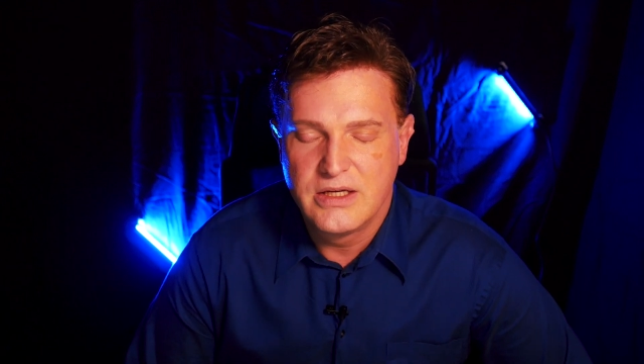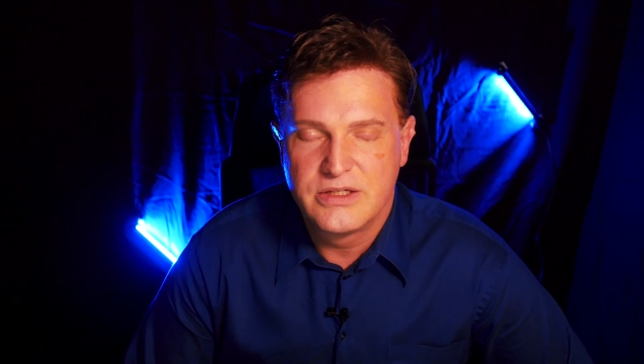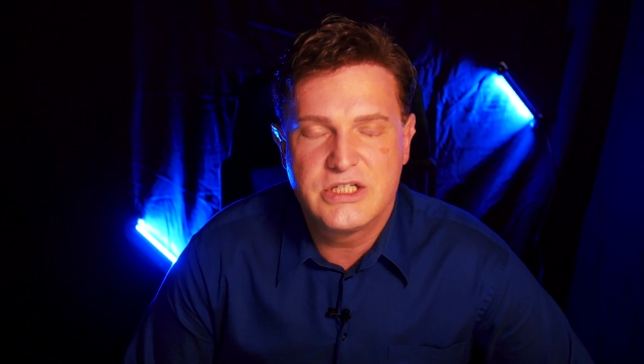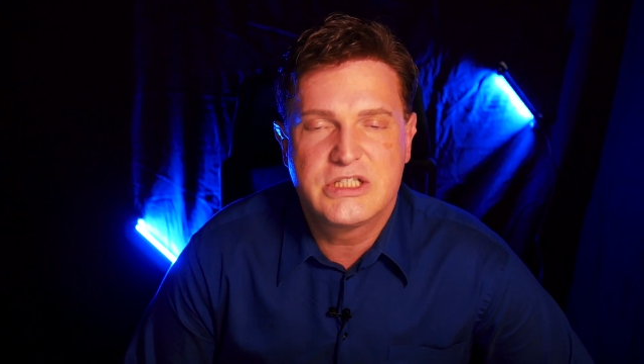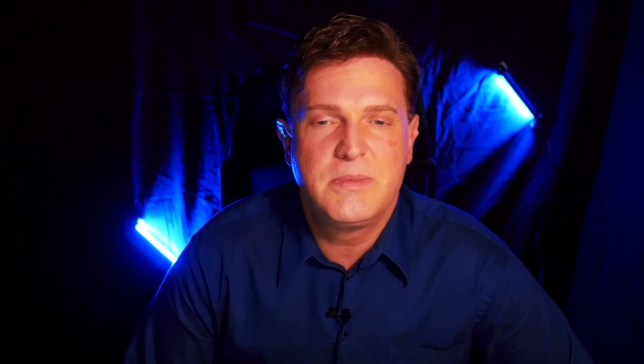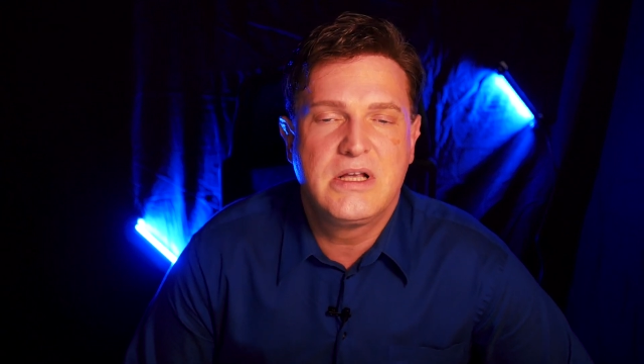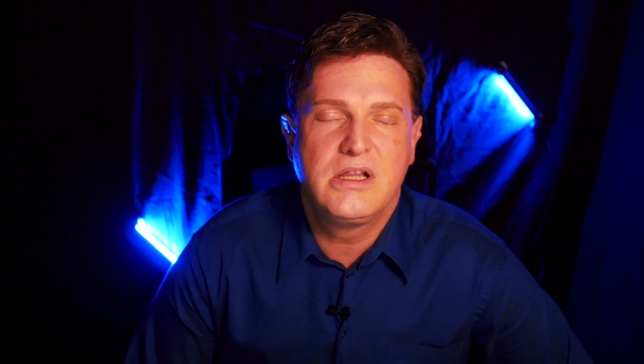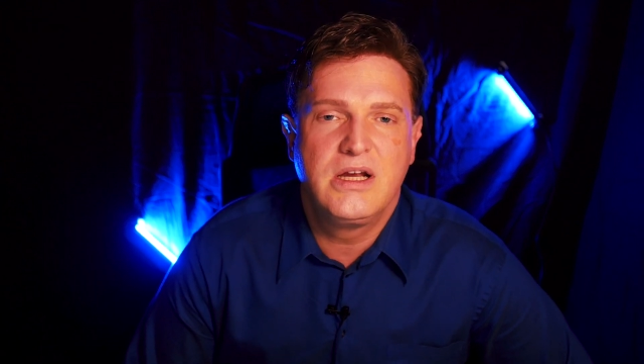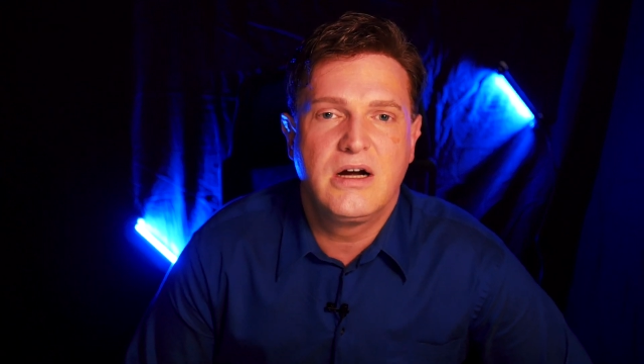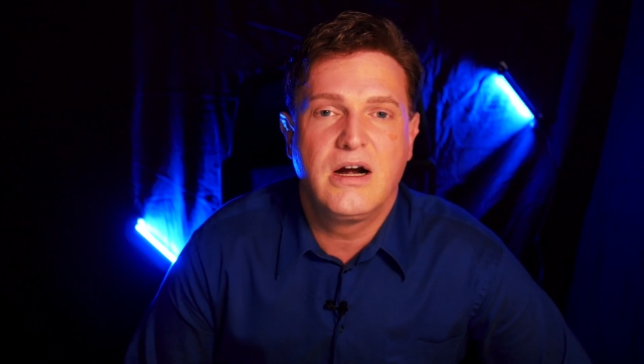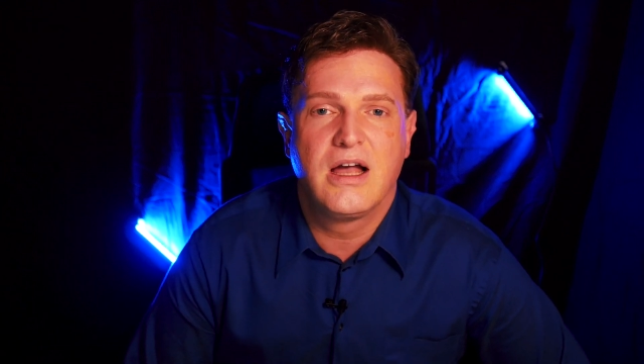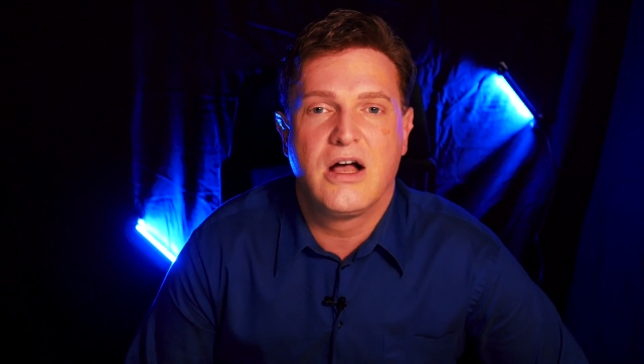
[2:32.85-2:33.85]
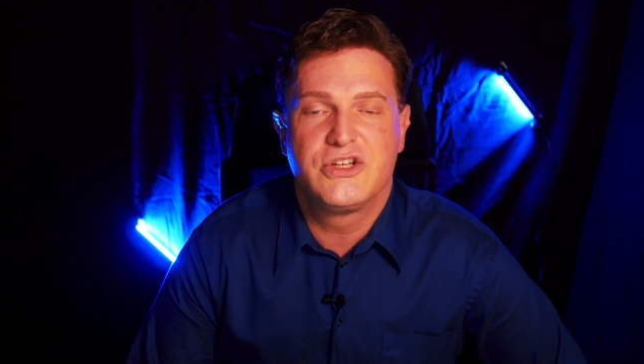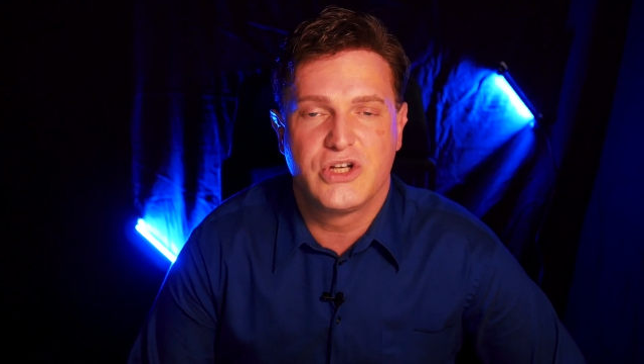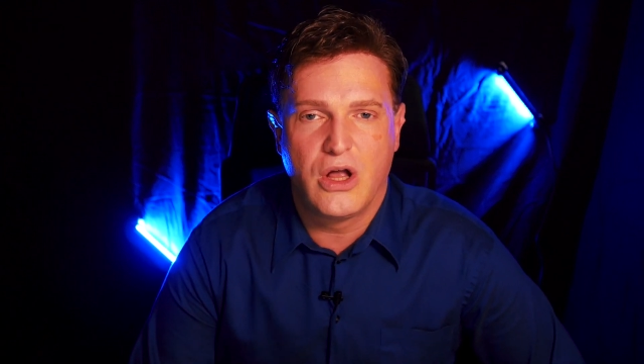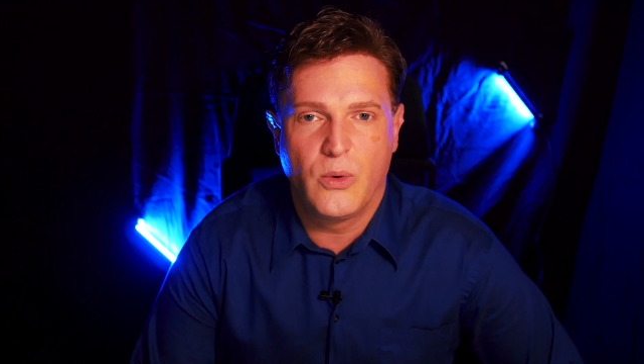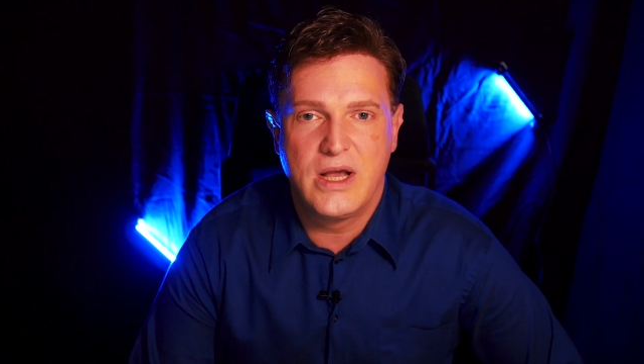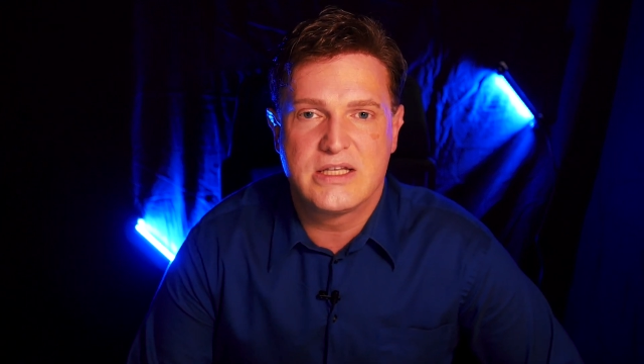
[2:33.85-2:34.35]
Just to be clear, as
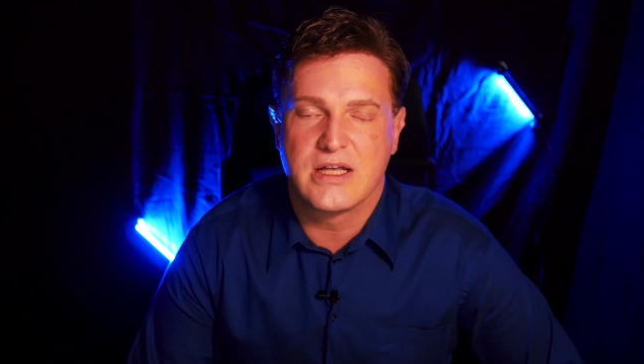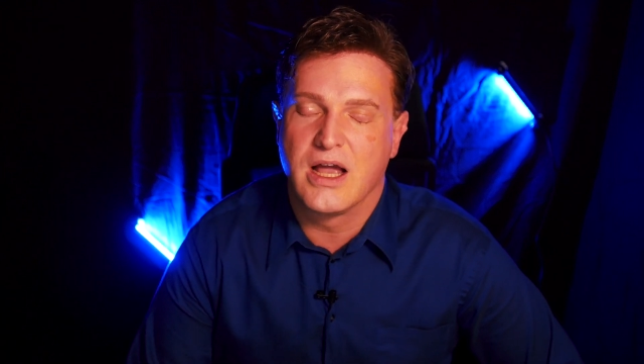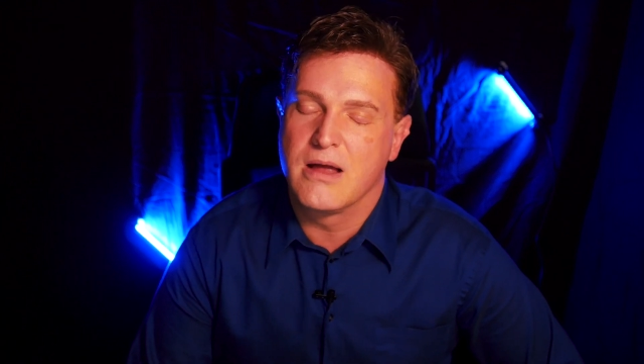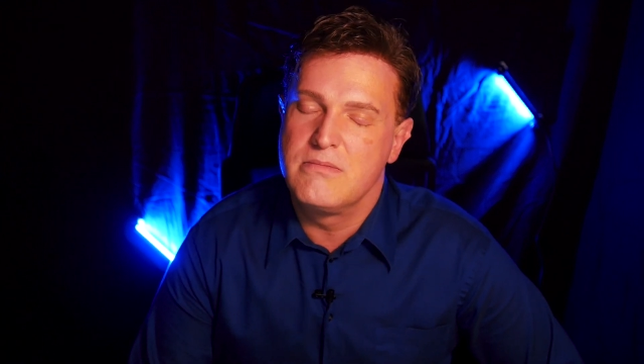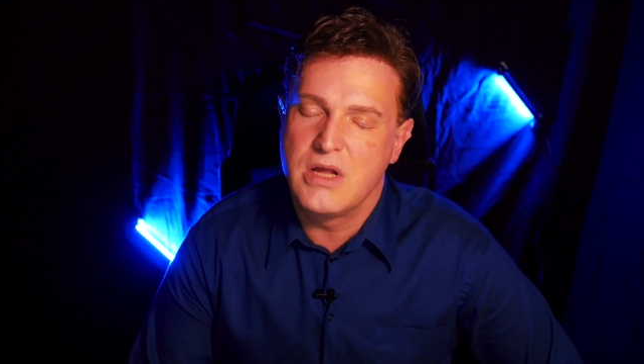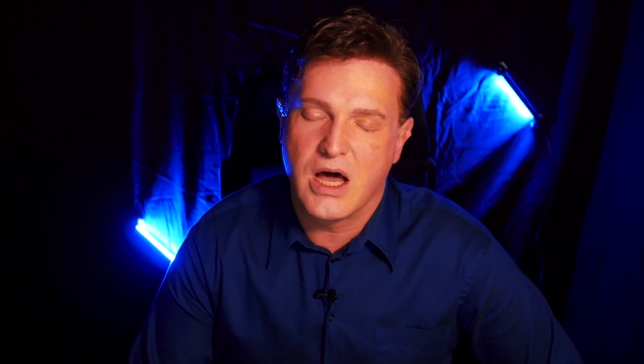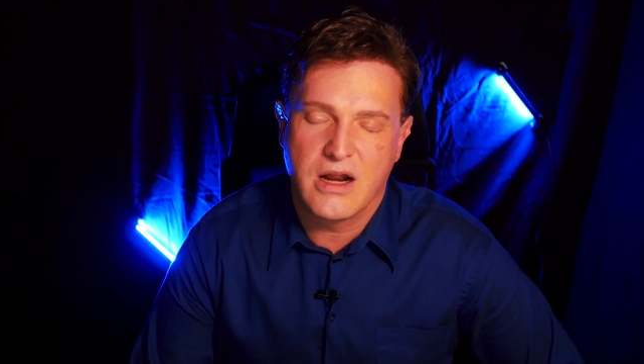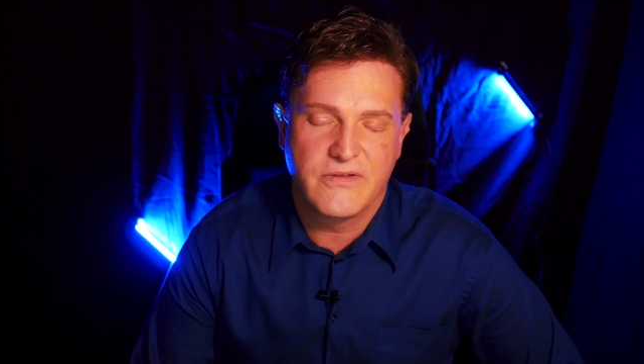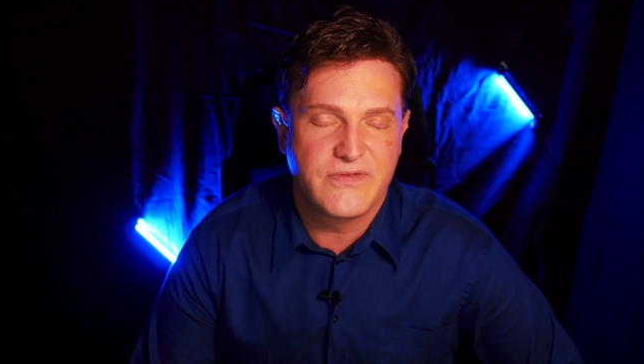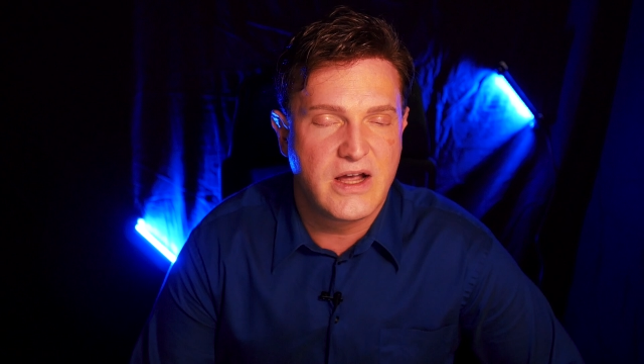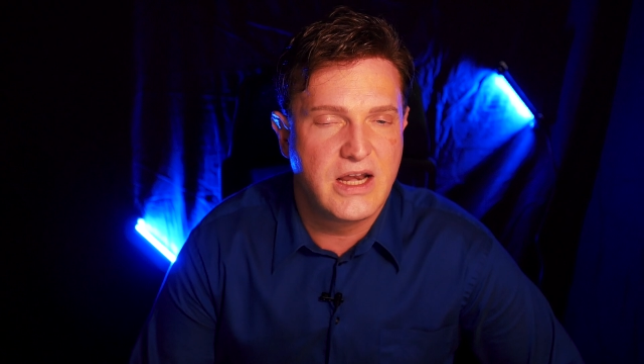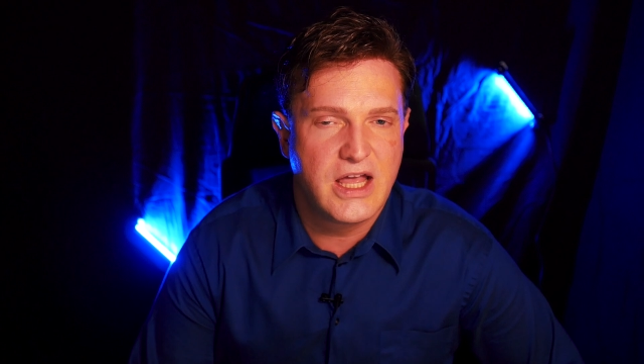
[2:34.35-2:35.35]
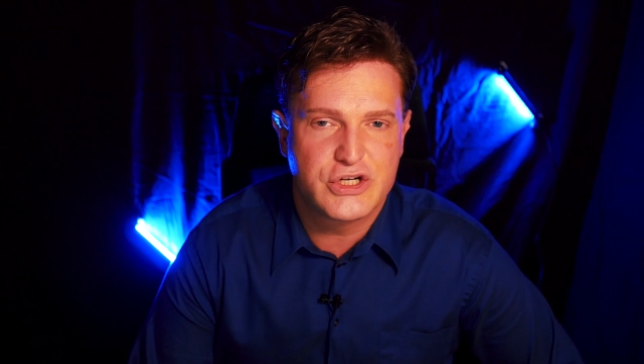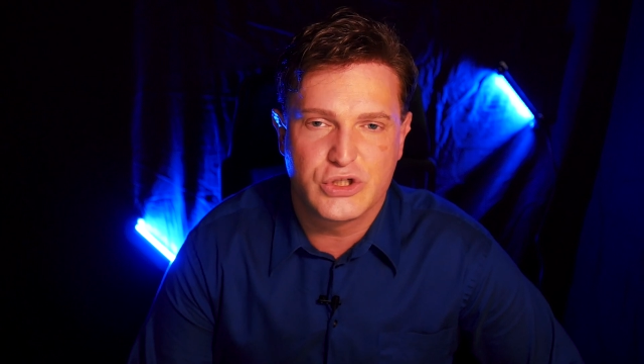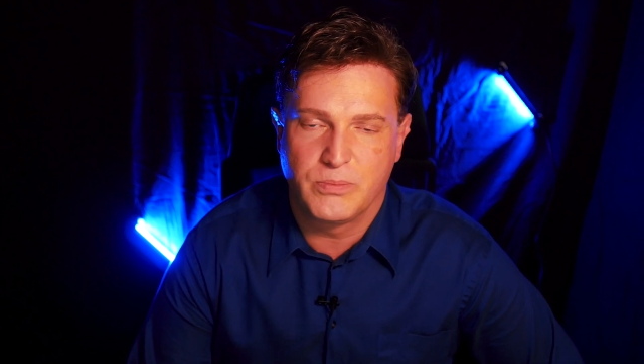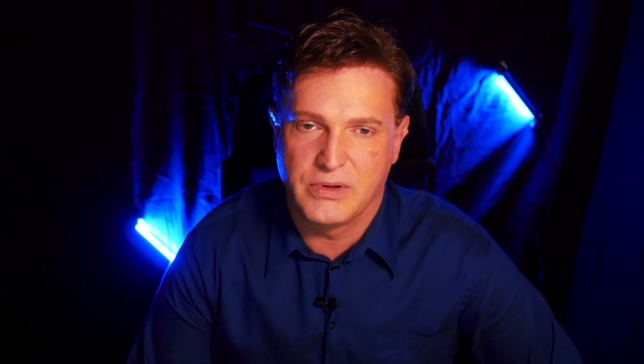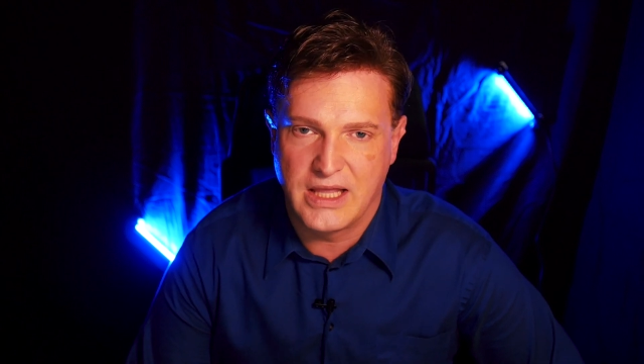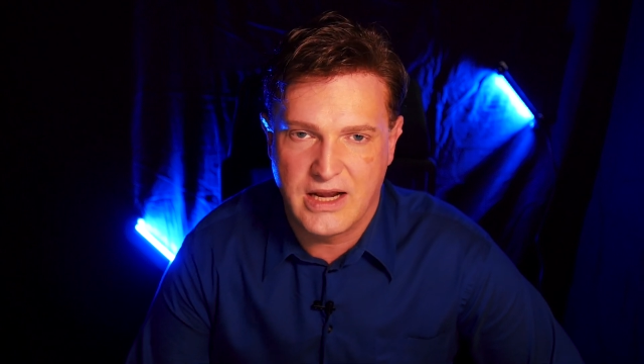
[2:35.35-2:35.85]
always, I am not a
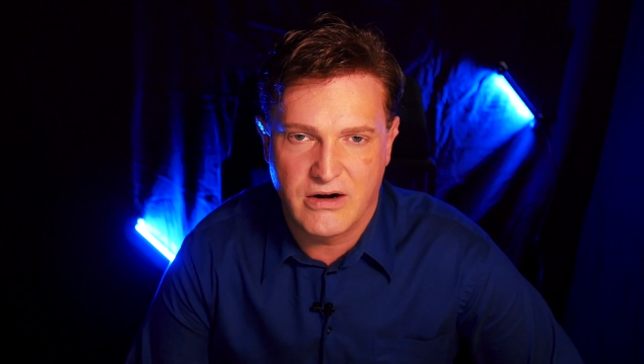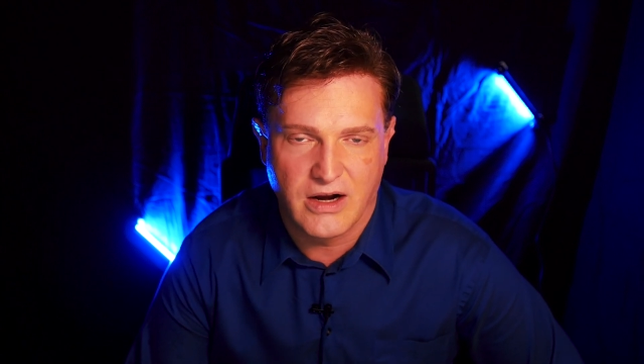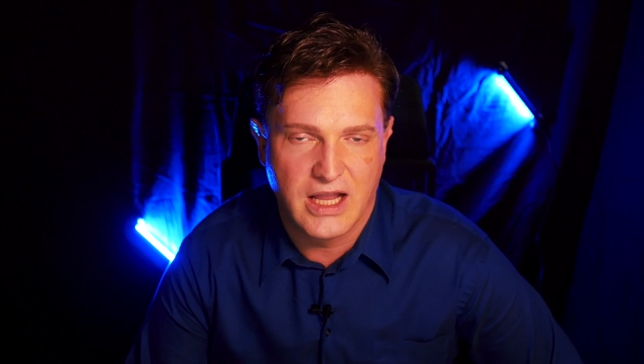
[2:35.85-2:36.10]
financial planner.